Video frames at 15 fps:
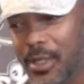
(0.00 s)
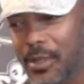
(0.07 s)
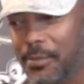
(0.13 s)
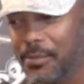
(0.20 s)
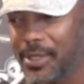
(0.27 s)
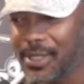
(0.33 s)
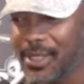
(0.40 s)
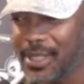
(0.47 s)

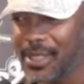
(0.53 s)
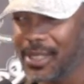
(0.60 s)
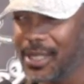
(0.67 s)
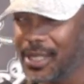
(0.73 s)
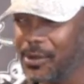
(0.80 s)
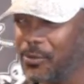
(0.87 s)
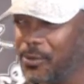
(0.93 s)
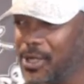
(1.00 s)
But then
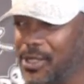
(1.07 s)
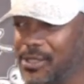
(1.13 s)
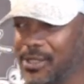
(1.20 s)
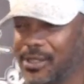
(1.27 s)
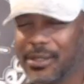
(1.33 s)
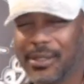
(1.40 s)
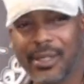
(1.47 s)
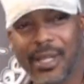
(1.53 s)
it
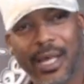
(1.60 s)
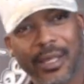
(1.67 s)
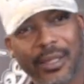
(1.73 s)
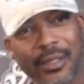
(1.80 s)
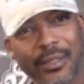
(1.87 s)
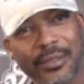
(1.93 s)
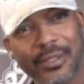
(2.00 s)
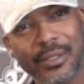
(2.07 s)
wasn't like
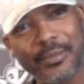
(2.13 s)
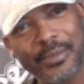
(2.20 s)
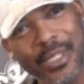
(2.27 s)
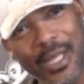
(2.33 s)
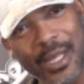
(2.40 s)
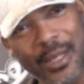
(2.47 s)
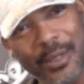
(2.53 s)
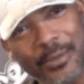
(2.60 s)

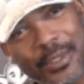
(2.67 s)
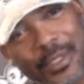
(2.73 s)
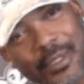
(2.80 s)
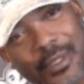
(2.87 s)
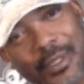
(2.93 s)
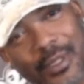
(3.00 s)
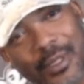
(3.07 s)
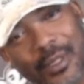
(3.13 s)
sometimes
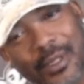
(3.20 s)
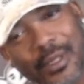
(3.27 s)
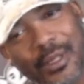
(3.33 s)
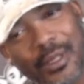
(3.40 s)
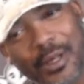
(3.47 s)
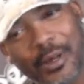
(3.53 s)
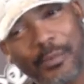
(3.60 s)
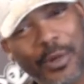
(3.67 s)

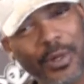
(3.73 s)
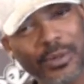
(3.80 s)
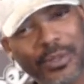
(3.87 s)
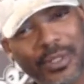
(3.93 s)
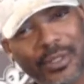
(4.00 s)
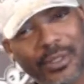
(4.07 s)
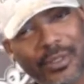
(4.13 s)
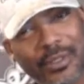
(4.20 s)

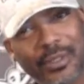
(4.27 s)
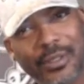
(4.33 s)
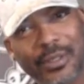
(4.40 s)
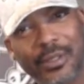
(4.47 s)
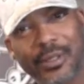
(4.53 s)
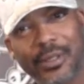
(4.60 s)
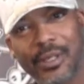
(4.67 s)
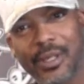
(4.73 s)
emotions.
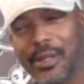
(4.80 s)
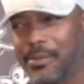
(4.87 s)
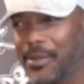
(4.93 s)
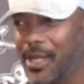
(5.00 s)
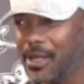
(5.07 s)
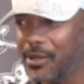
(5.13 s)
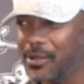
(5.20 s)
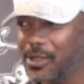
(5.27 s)
And I'm
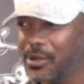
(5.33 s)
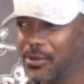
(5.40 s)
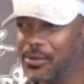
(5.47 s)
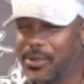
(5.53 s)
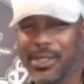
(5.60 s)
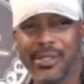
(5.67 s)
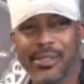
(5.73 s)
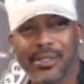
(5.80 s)
like, yo,
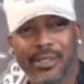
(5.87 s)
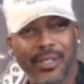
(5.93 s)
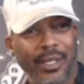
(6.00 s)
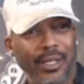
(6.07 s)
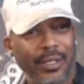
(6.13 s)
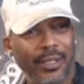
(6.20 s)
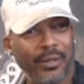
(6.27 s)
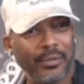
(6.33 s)
what is it?
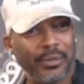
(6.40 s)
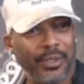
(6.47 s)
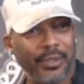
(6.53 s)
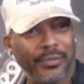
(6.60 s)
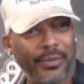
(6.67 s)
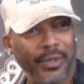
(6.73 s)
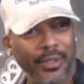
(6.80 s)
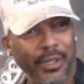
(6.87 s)
Like, yo, what the
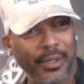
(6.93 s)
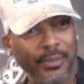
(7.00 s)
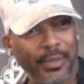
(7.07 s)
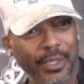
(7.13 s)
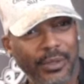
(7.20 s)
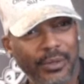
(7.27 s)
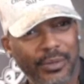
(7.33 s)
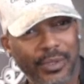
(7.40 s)
fuck? You know what I
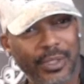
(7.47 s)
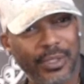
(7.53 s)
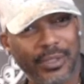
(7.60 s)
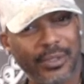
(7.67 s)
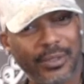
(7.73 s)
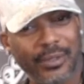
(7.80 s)
mean? You just